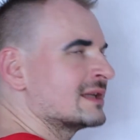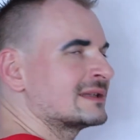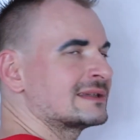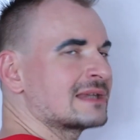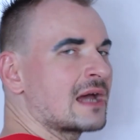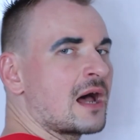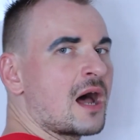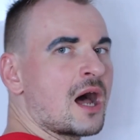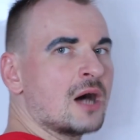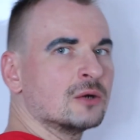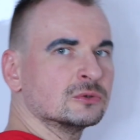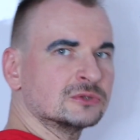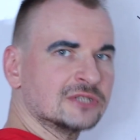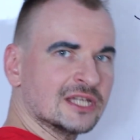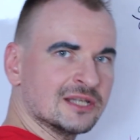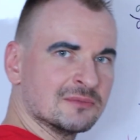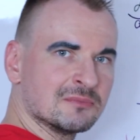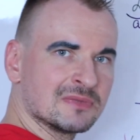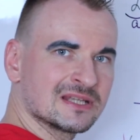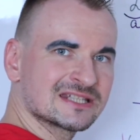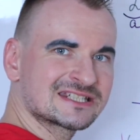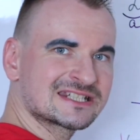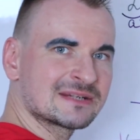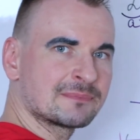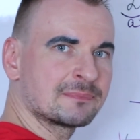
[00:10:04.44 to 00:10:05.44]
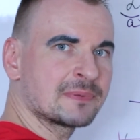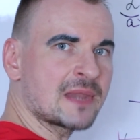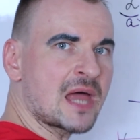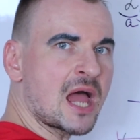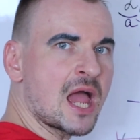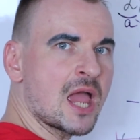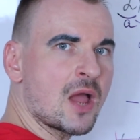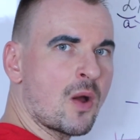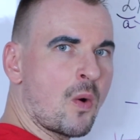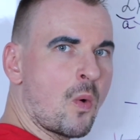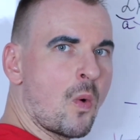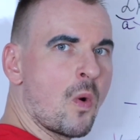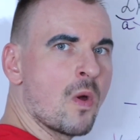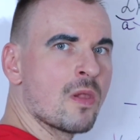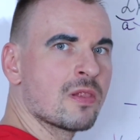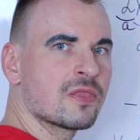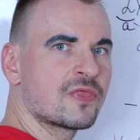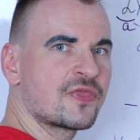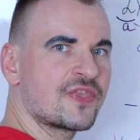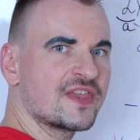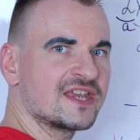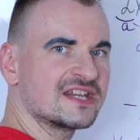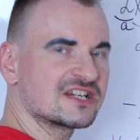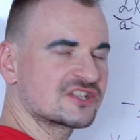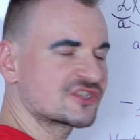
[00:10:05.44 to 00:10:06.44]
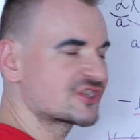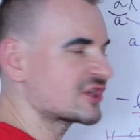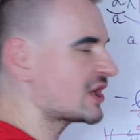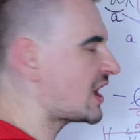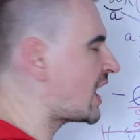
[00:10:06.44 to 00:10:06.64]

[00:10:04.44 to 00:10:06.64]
it out and multiply all things